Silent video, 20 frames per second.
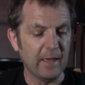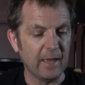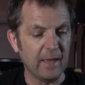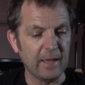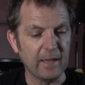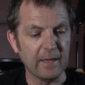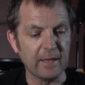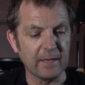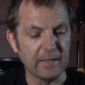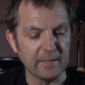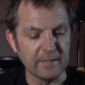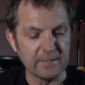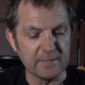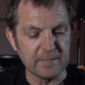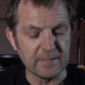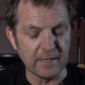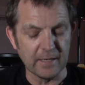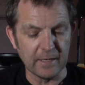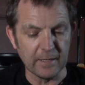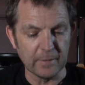
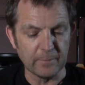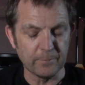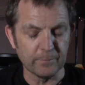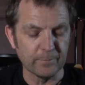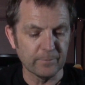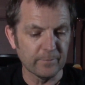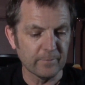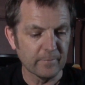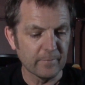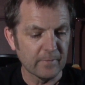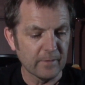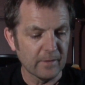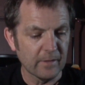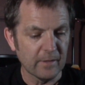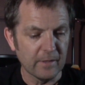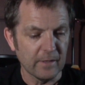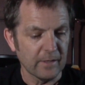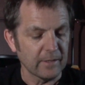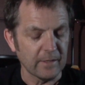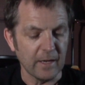and um,
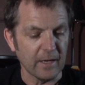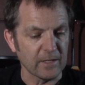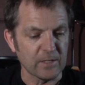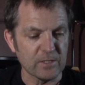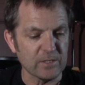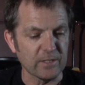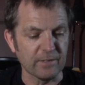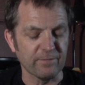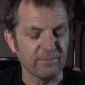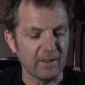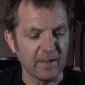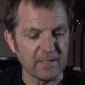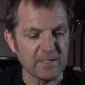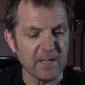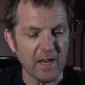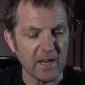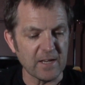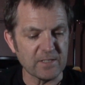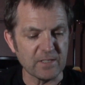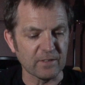yeah, just a
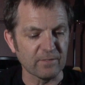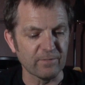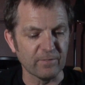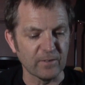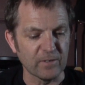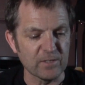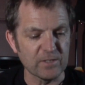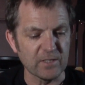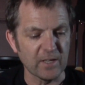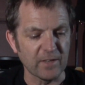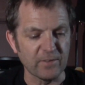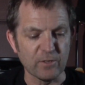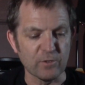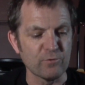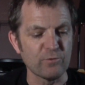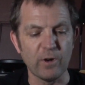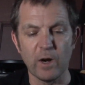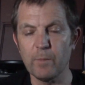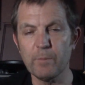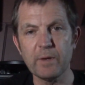fantastic first side. The
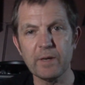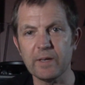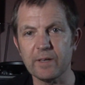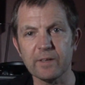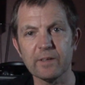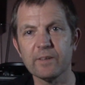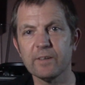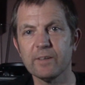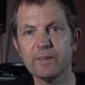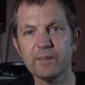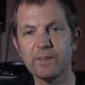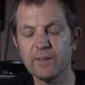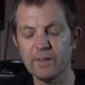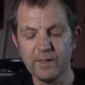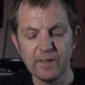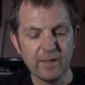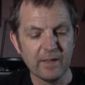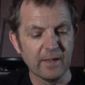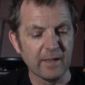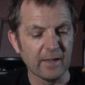drumming
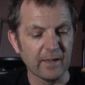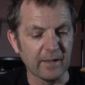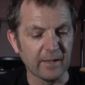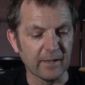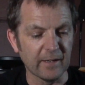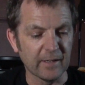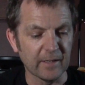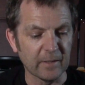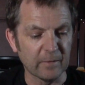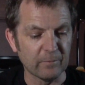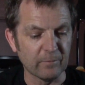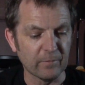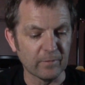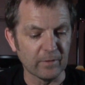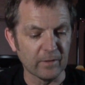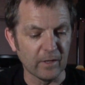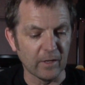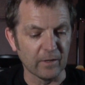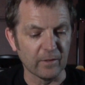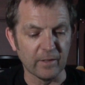
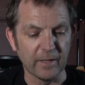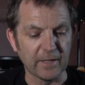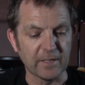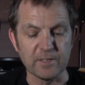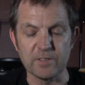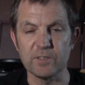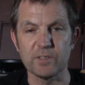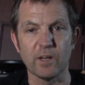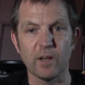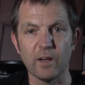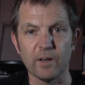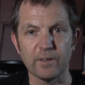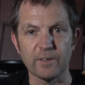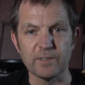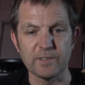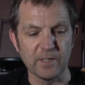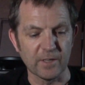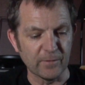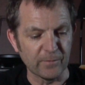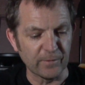um, on like a song
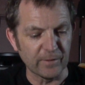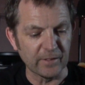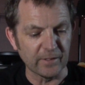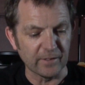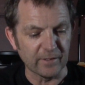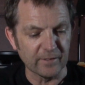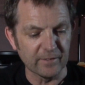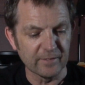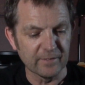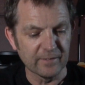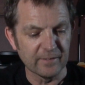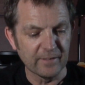is unreal.